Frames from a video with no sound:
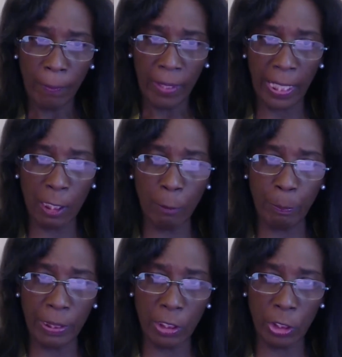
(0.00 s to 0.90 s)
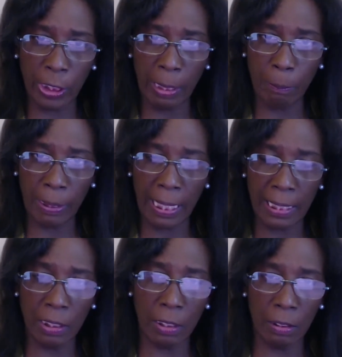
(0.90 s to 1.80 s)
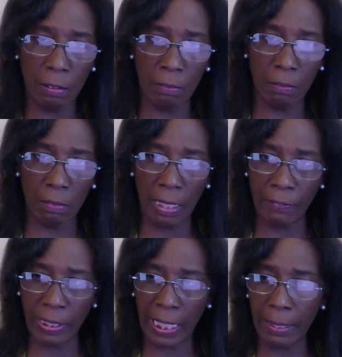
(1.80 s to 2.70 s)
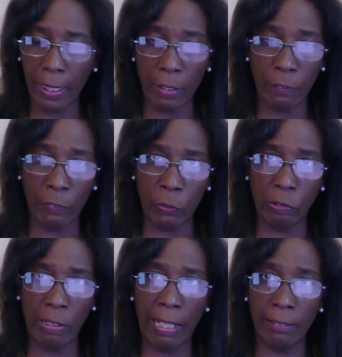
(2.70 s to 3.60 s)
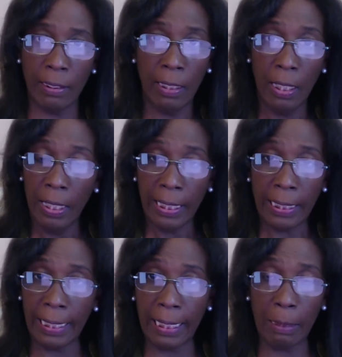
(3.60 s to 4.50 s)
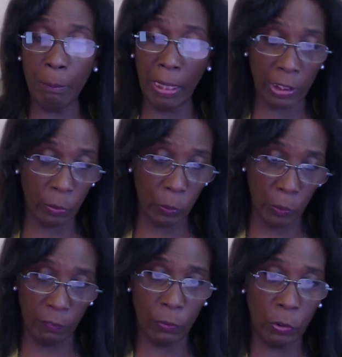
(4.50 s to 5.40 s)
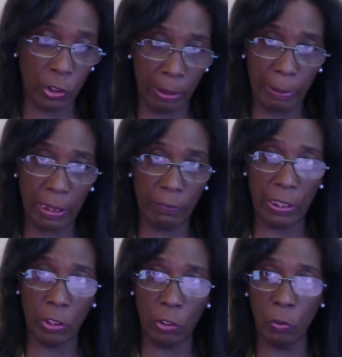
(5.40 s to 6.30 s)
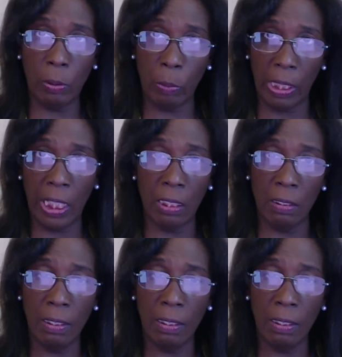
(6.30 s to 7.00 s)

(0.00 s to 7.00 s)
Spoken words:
It could be that GM plans to have the game going for 4 hours, and he might do all the 4 GM interventions all in one go.